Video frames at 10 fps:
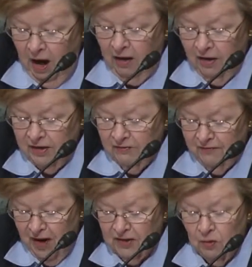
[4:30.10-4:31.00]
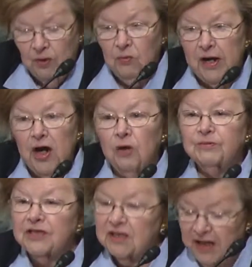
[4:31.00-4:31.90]
I like the fact that we want to
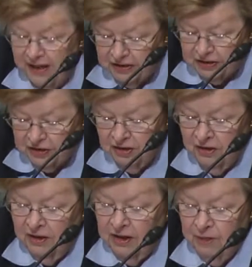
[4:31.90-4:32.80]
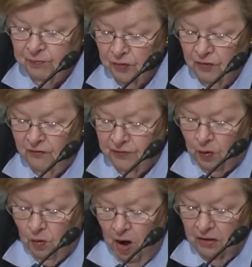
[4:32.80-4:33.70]
help states improve the
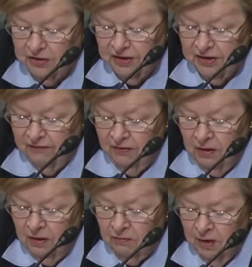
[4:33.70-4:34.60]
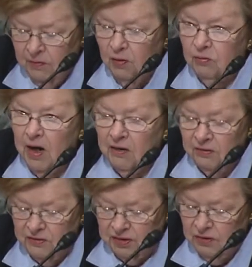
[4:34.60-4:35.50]
quality of criminal
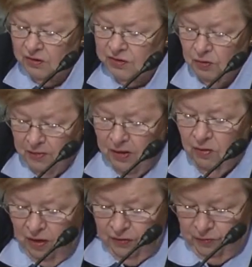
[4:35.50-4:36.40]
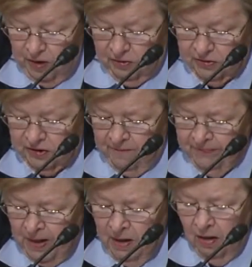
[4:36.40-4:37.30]
records and also mental health records,
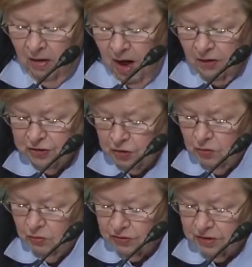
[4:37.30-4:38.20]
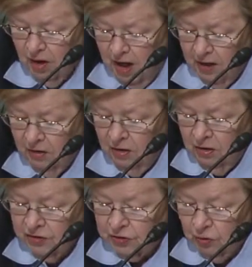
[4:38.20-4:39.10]
allow schools to hire
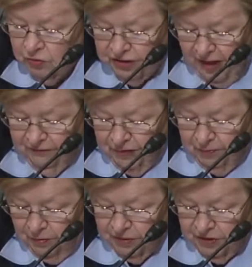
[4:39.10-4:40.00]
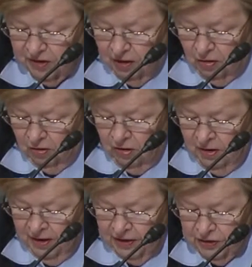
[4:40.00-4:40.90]
school safety personnel,
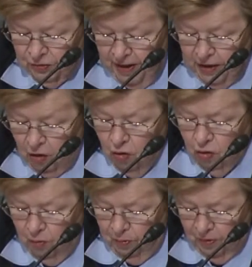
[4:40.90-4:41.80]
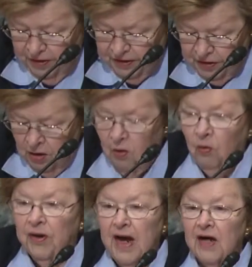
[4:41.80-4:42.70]
and train local police
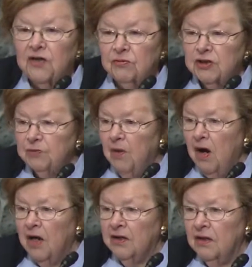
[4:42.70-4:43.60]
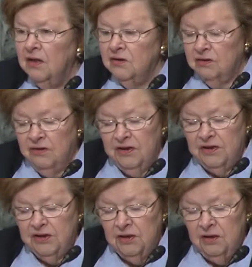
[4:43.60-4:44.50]
on how to respond to
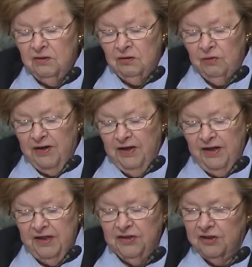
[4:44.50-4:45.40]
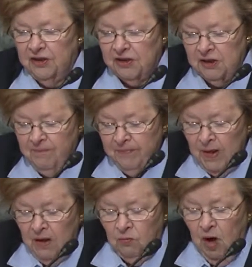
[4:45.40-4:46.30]
these threatening incidents.
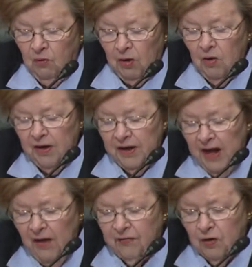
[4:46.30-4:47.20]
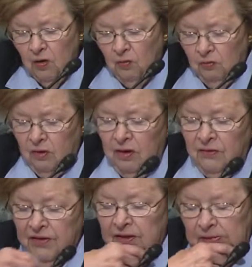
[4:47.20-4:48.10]
While we're looking at, though,
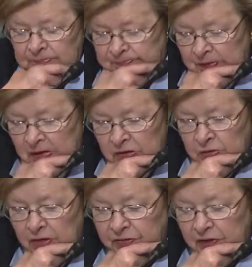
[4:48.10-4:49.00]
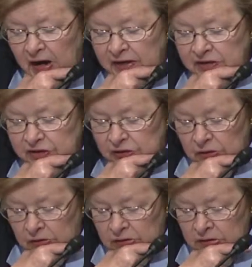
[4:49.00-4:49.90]
the threat that I
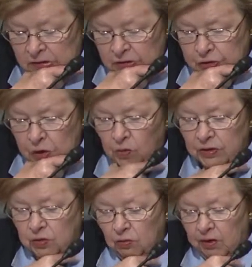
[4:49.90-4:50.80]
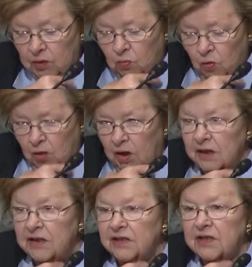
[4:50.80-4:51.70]
consider the new enduring war
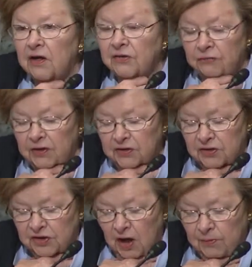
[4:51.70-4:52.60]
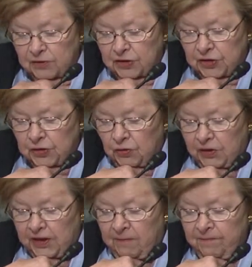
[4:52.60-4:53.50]
is our threat to
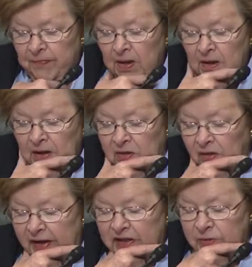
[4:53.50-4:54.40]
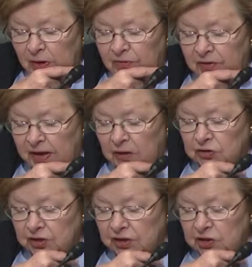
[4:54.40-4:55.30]
cybersecurity. In the last month,
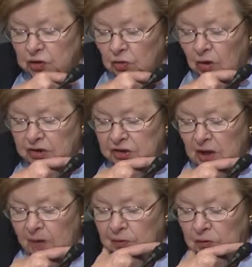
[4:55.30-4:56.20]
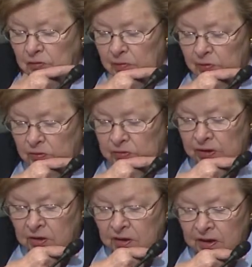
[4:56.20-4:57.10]
DOJ has charged cyber
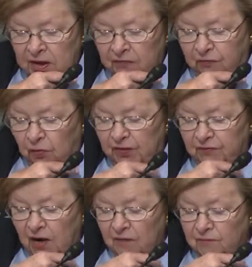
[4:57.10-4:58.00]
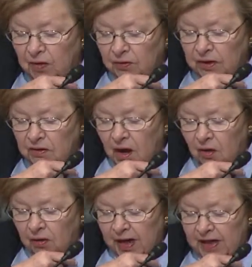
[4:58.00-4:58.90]
criminals in a $45 million
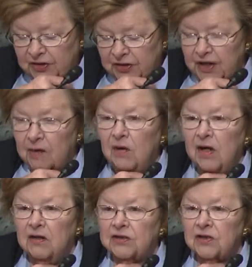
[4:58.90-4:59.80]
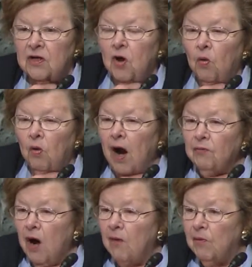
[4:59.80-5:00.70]
ATM heist, Why
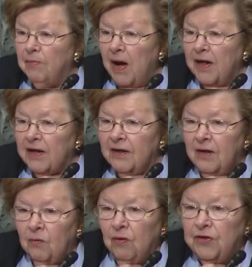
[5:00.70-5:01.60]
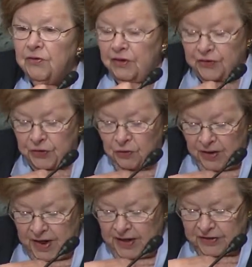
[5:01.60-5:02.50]
rob a bank when you can do
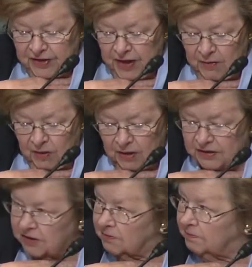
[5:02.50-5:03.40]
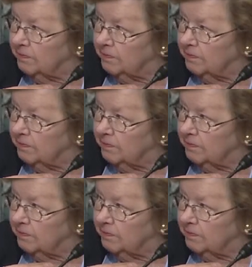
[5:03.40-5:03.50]
an ATM heist?